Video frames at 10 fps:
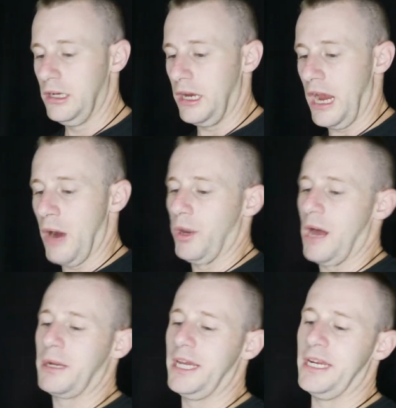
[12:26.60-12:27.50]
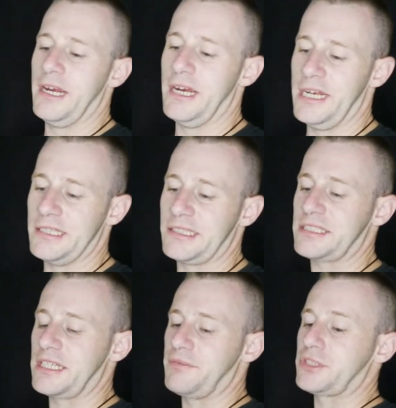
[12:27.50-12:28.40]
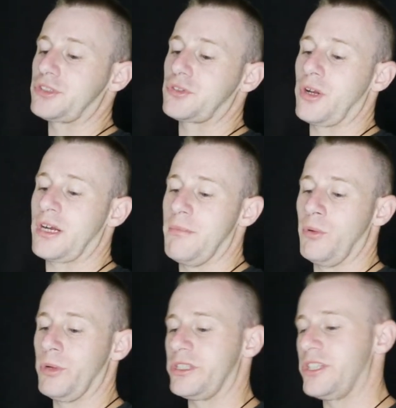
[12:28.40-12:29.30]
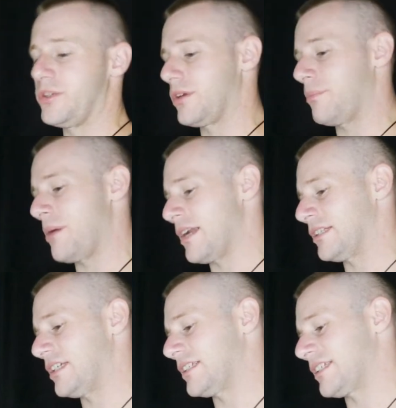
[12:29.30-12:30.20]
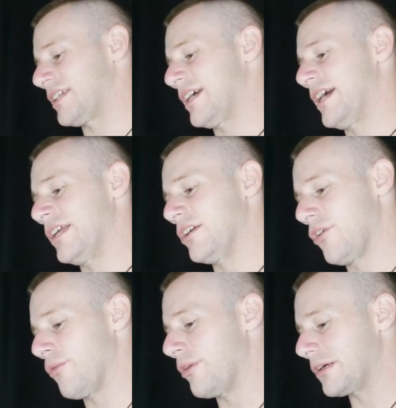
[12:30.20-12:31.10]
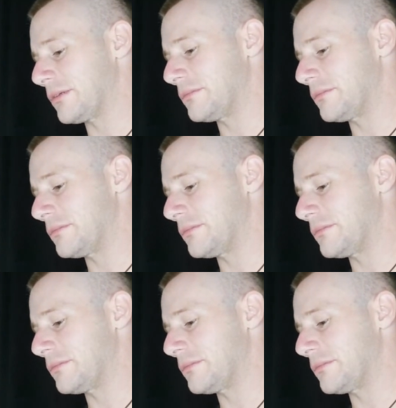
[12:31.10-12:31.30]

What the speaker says: And what I'm getting here is this individual is going to come in with a genuine apology as I say, hey, you know what?